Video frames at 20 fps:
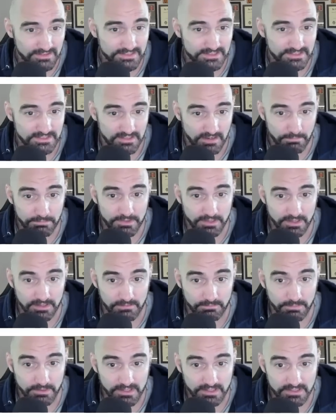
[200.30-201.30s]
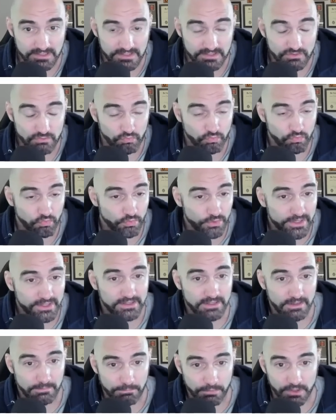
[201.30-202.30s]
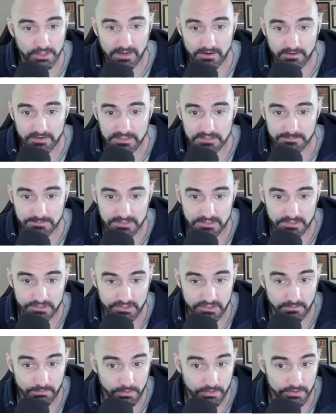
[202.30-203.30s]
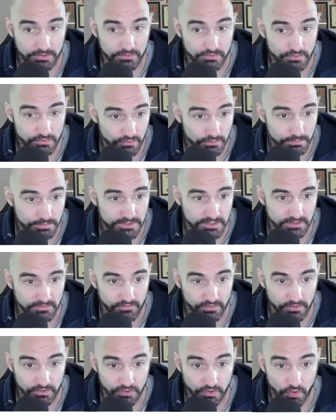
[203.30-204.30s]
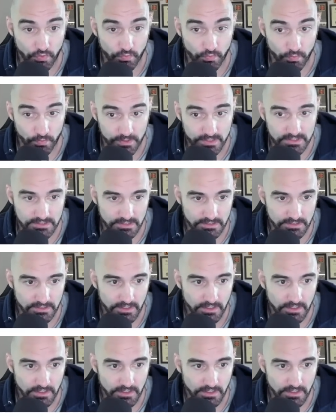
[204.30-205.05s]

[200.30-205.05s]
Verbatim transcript: something, because it's really a precarious position to put your troops in for no reason.